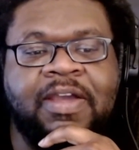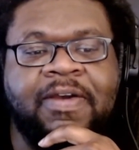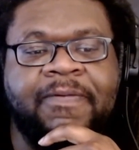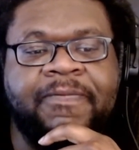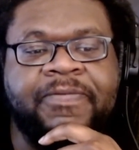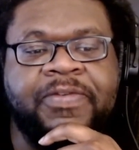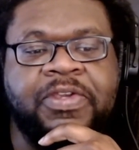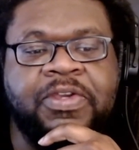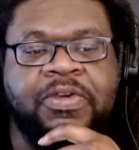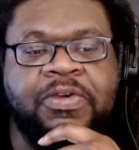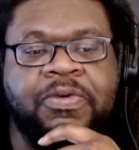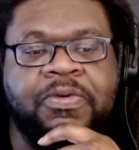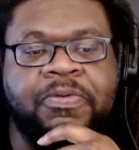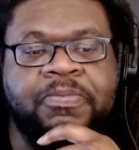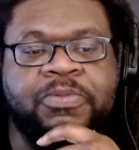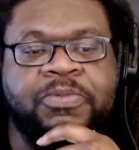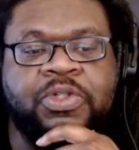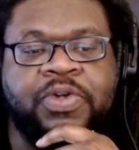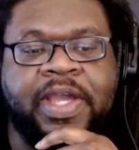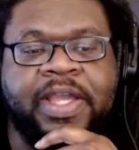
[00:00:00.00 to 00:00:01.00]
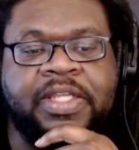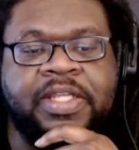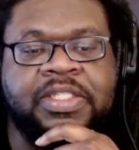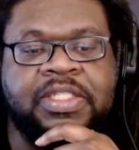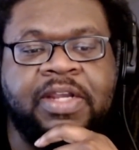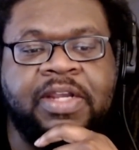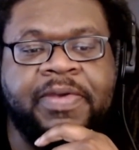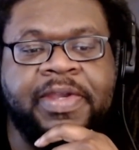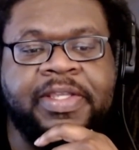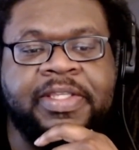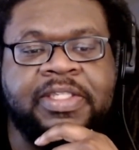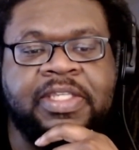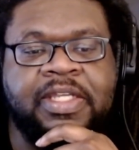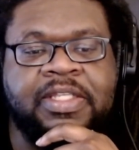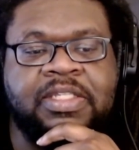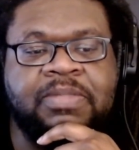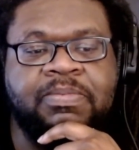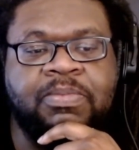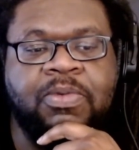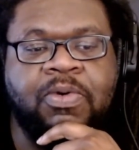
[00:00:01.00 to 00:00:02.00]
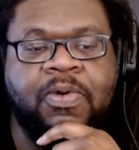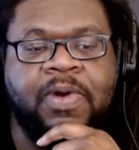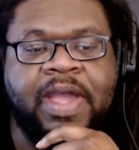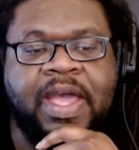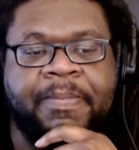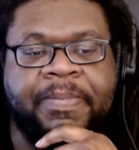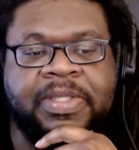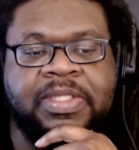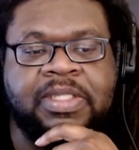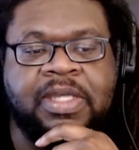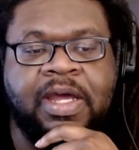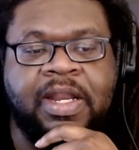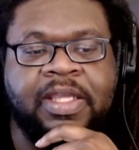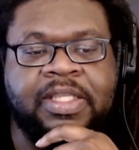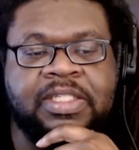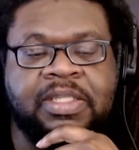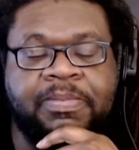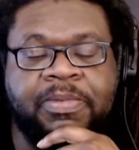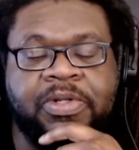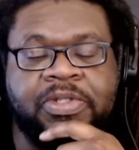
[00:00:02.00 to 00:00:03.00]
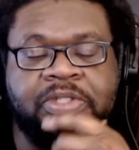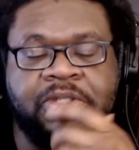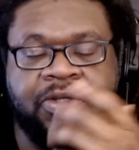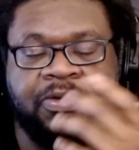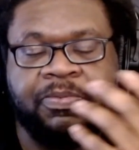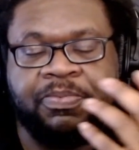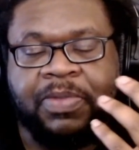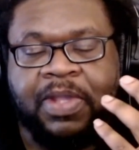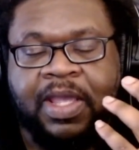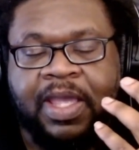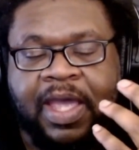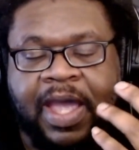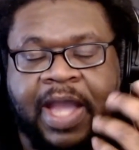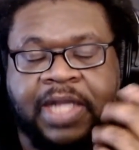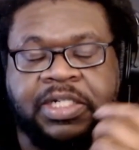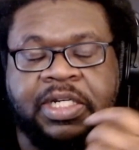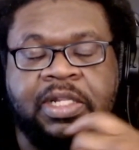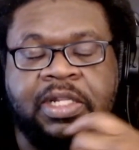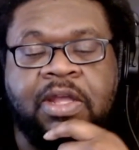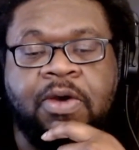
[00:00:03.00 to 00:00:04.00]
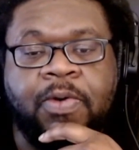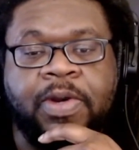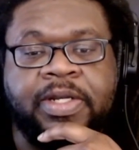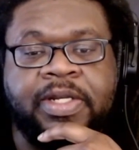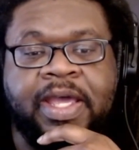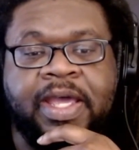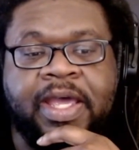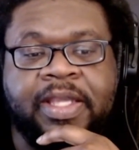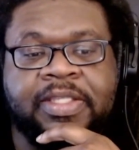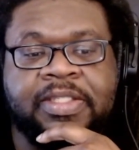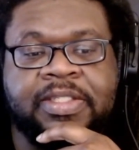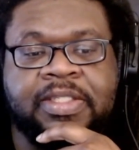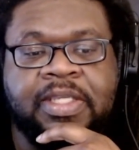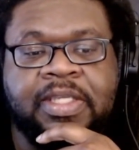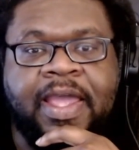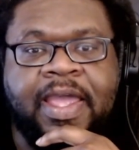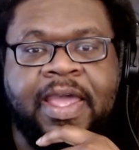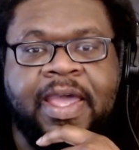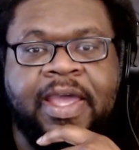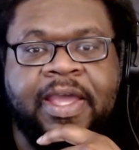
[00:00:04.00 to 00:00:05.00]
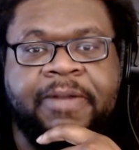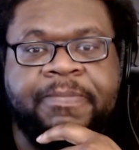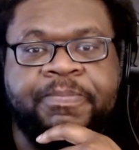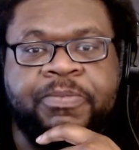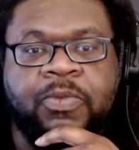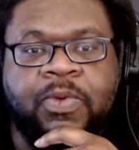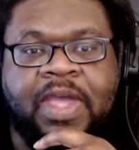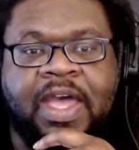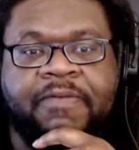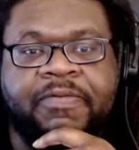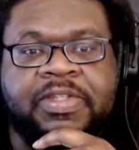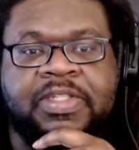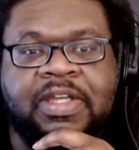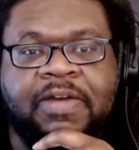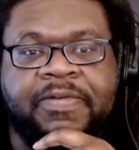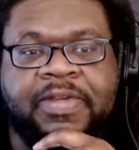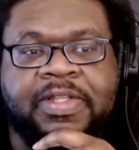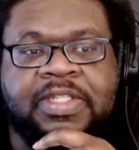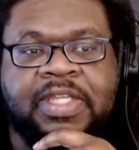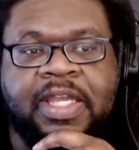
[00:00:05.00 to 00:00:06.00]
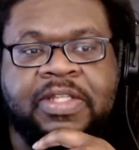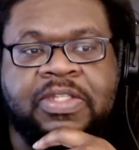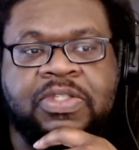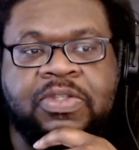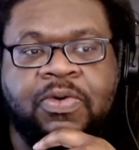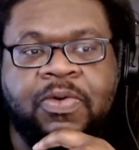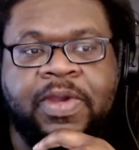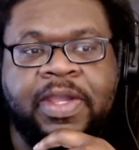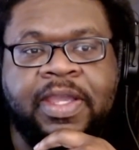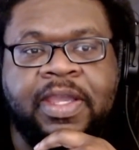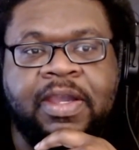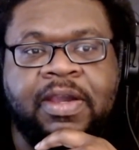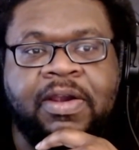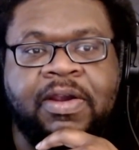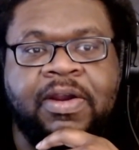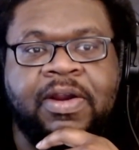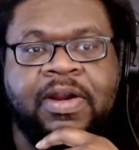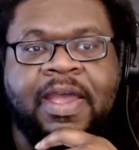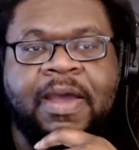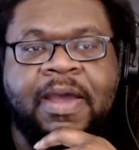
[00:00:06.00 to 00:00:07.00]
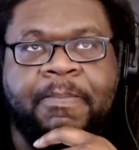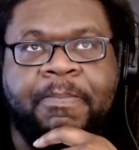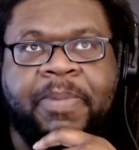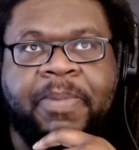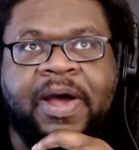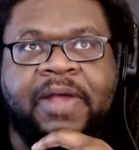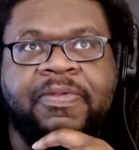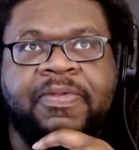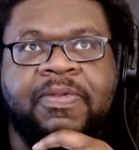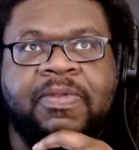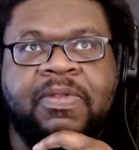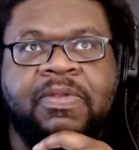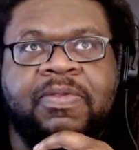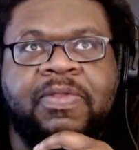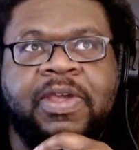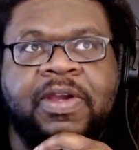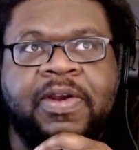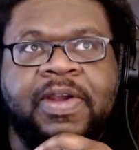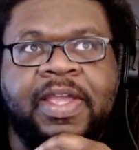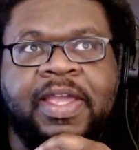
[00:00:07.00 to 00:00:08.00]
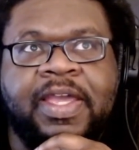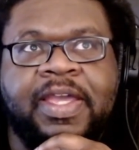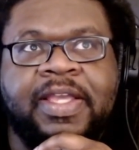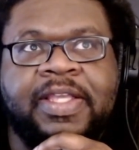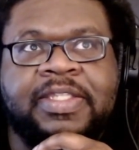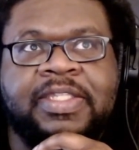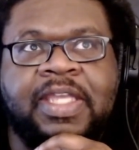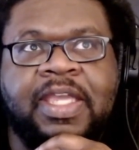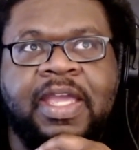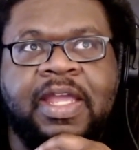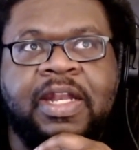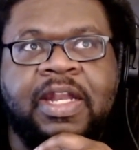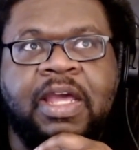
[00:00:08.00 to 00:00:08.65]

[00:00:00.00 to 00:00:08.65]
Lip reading: few Trek series. It's more episodic, similar to actually Lower Decks. And we have a self-contained story here, but there is an